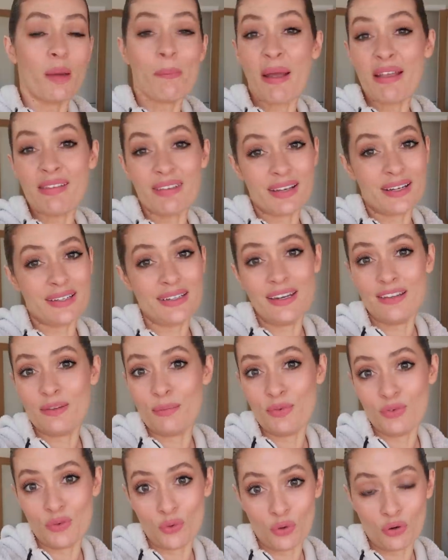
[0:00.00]
basically need
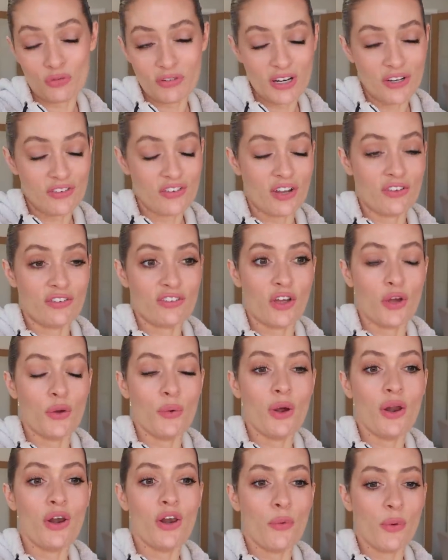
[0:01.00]
some storage, and
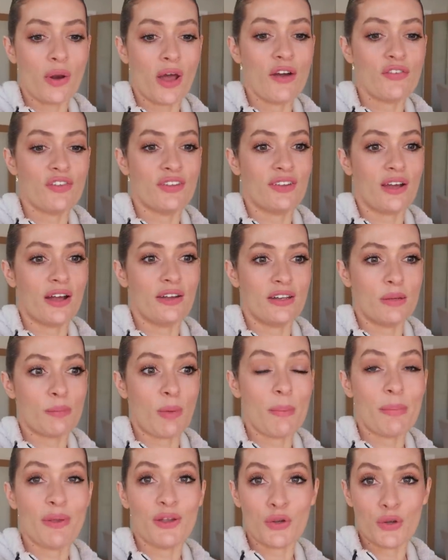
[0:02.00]
so Lou and I have decided it
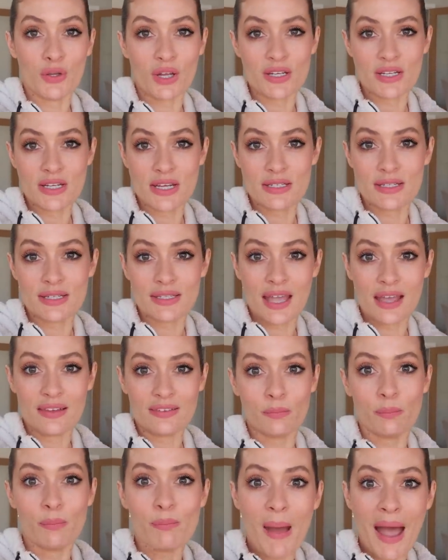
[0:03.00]
might be a good idea to get
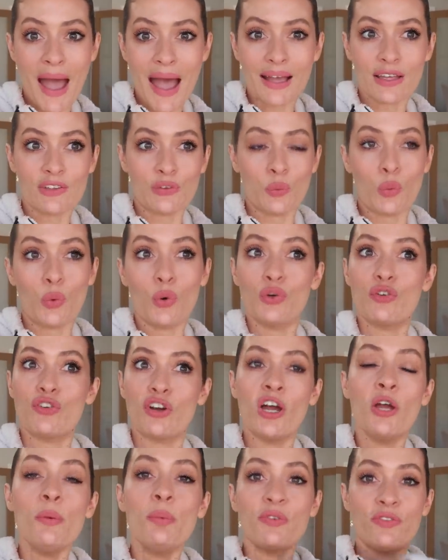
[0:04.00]
some PAX
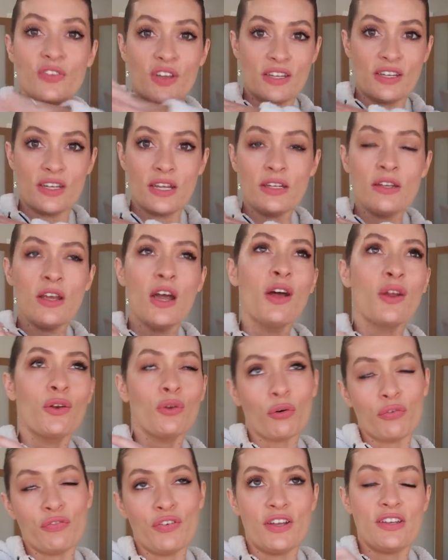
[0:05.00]
wardrobes fitted,
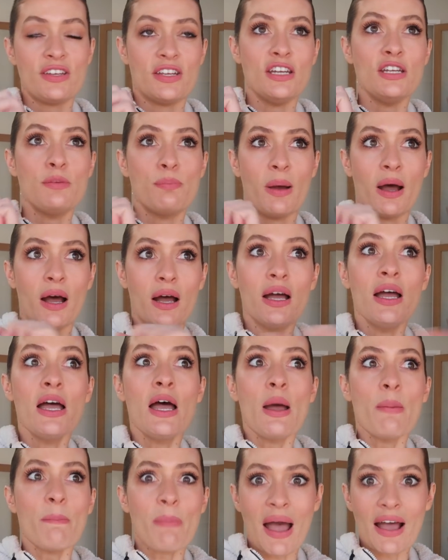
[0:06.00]
not fitted, but
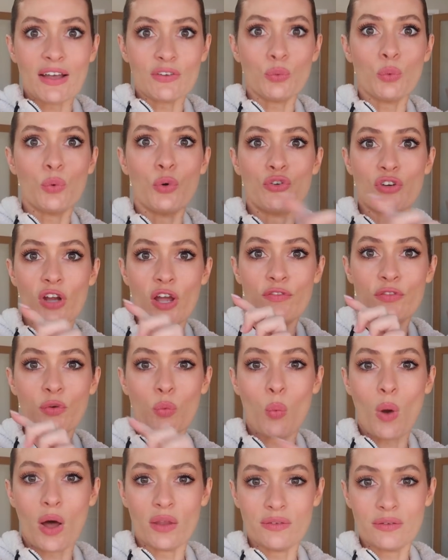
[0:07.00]
PAX wardrobes for
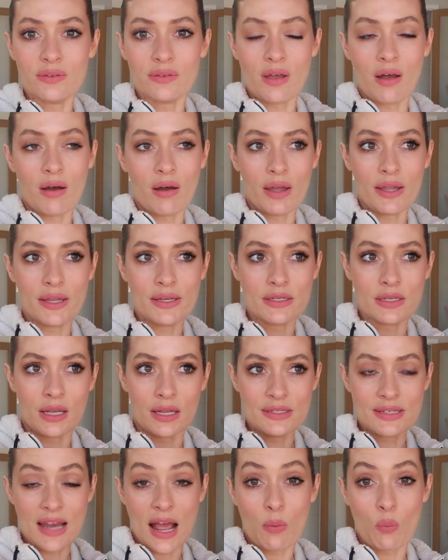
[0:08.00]
one side,
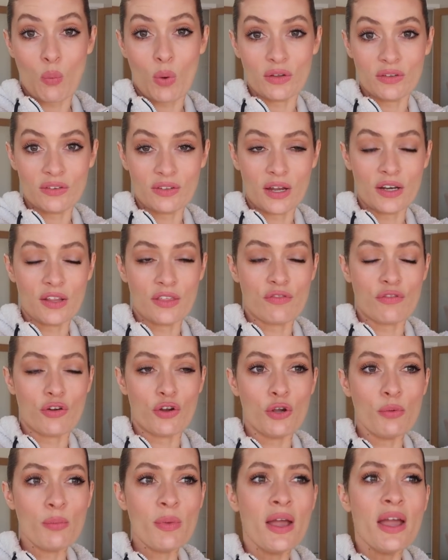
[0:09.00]
like down one side of the
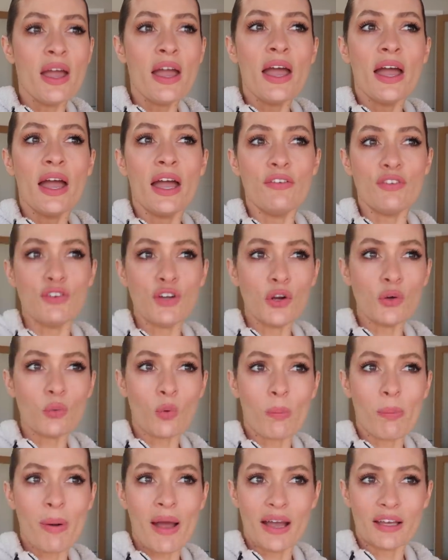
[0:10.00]
room. If you don't know
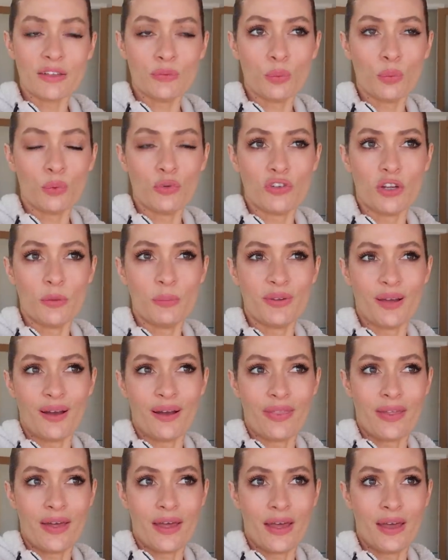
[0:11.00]
what PAX wardrobes
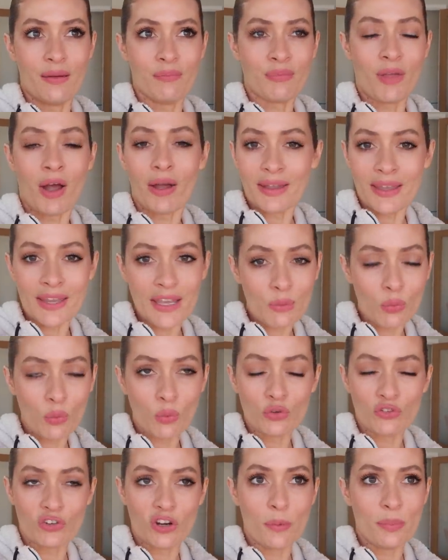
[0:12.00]
are, they're IKEA
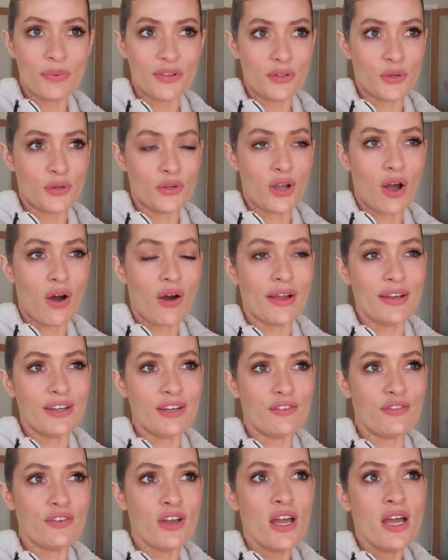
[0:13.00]
wardrobes that you can kind
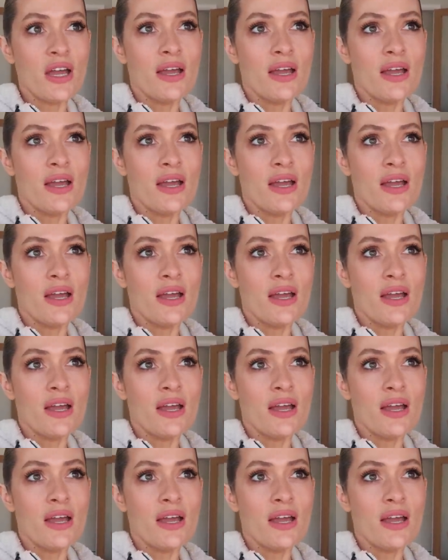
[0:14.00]
of